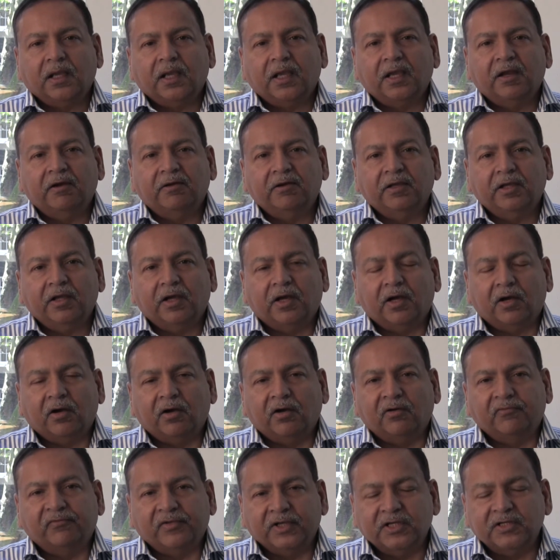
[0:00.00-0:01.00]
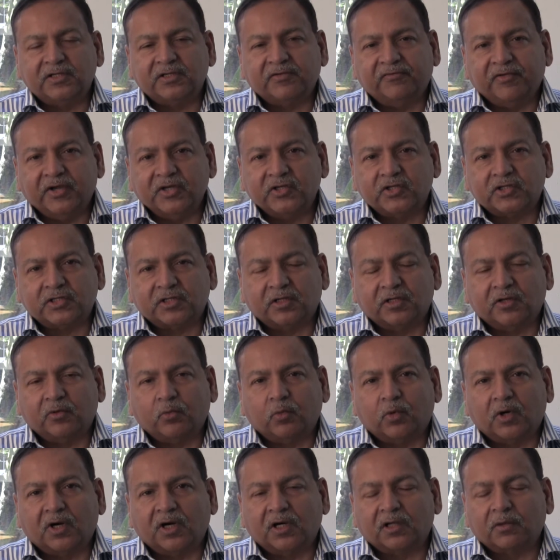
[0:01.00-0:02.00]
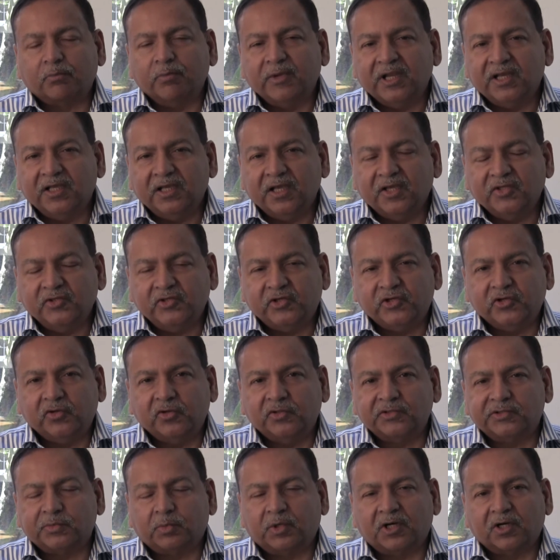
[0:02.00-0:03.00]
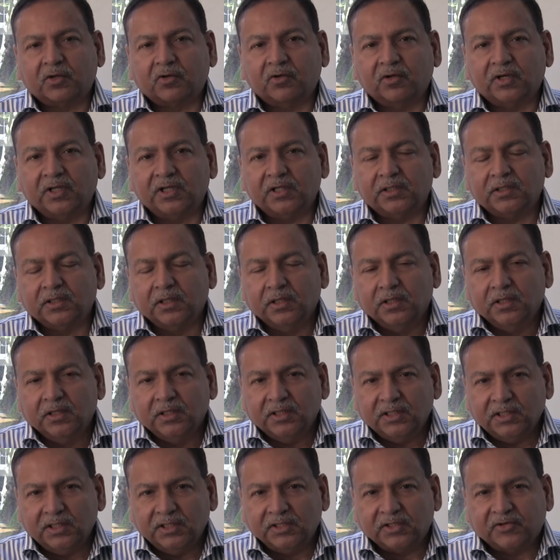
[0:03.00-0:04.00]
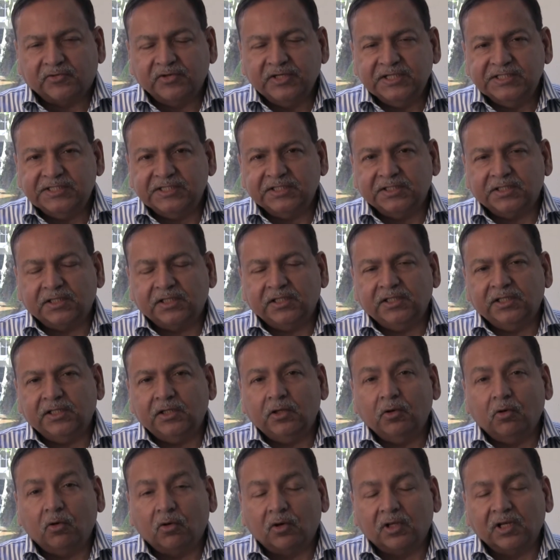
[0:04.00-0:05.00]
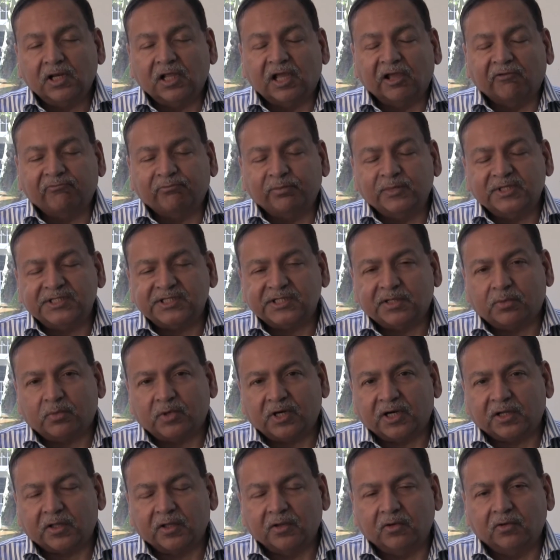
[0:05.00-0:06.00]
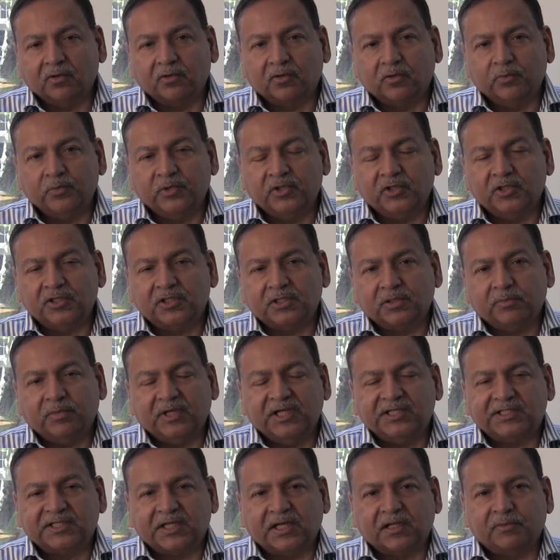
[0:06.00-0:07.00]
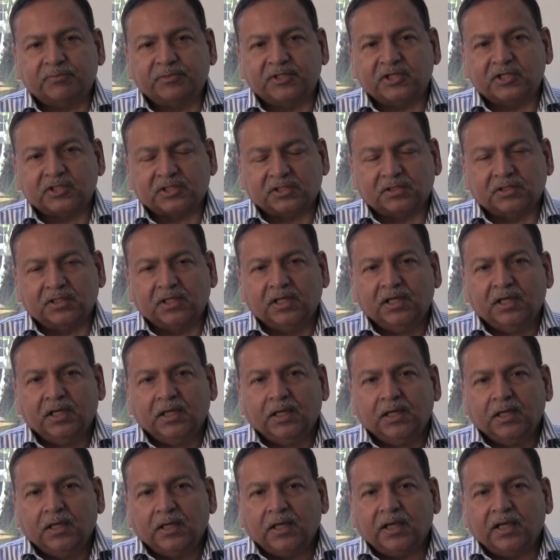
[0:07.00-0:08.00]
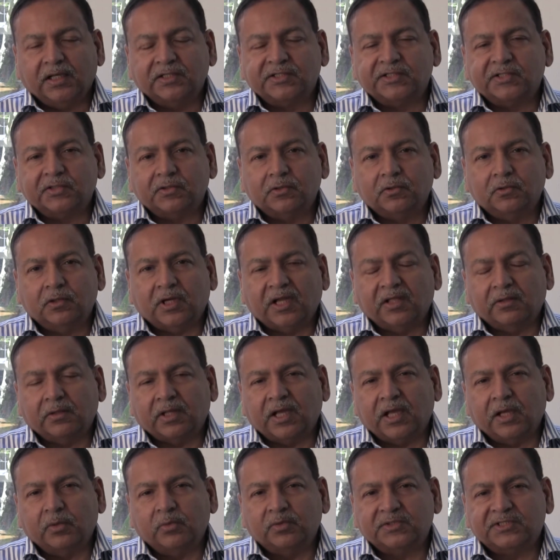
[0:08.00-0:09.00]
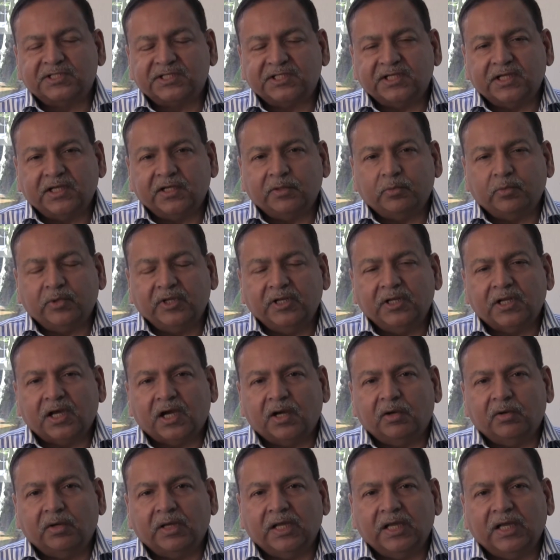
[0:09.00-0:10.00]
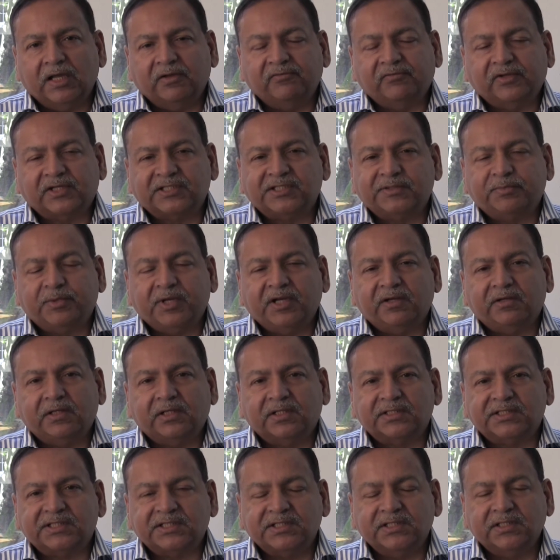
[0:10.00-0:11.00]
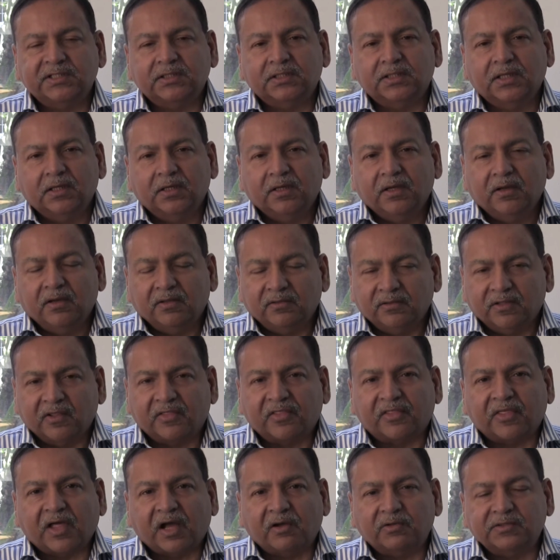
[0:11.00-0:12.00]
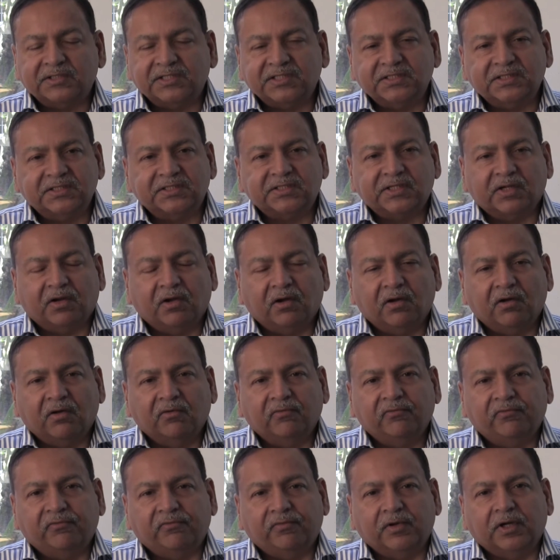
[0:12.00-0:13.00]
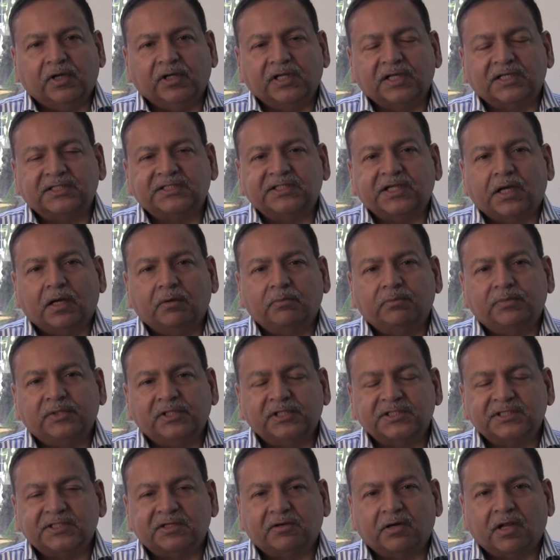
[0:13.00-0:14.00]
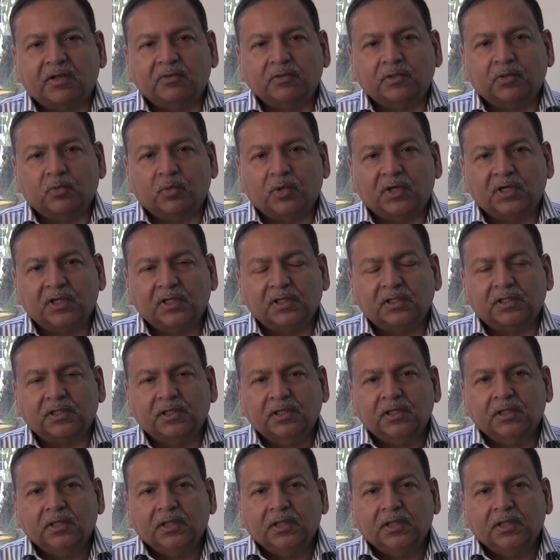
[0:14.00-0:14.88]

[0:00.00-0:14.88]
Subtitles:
area of intervention and work. Many NGOs work on it. Increasingly, local governments are working on community-based adaptation. And so I would say we now have experience in the thousands of examples around the world,